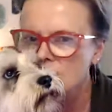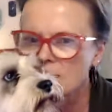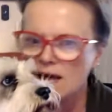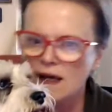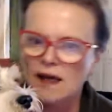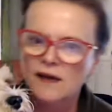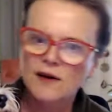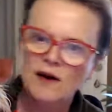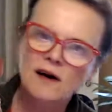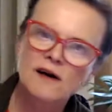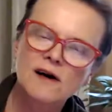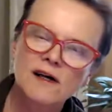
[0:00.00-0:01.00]
and
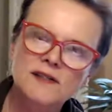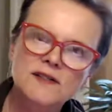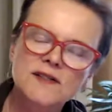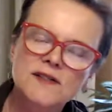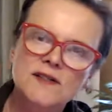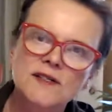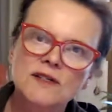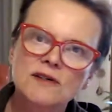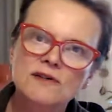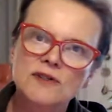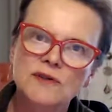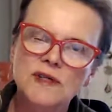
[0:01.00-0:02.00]
our hearts to you
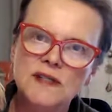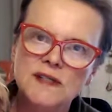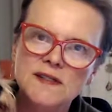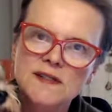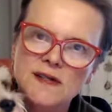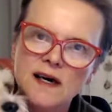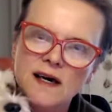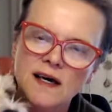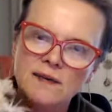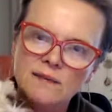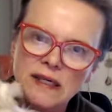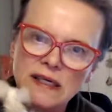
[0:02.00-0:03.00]
during this
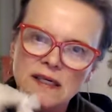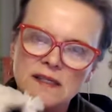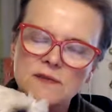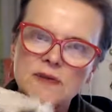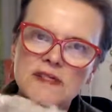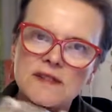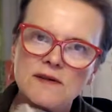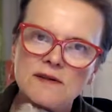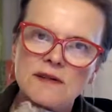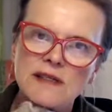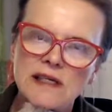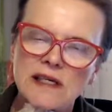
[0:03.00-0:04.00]
time, because we
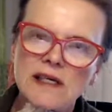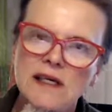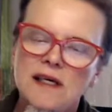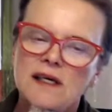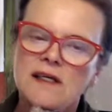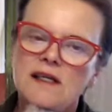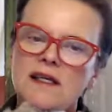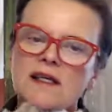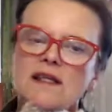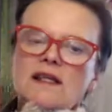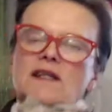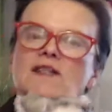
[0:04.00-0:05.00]
certainly need
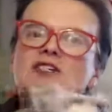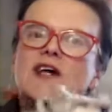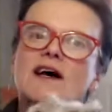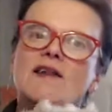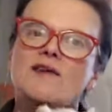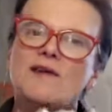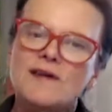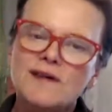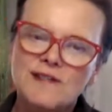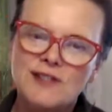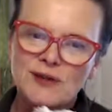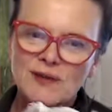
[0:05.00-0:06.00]
each other
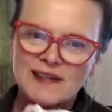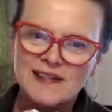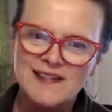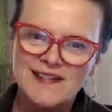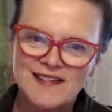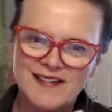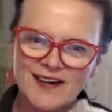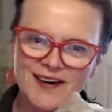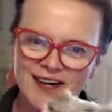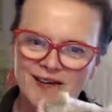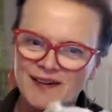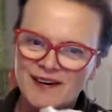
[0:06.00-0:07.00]
during this time.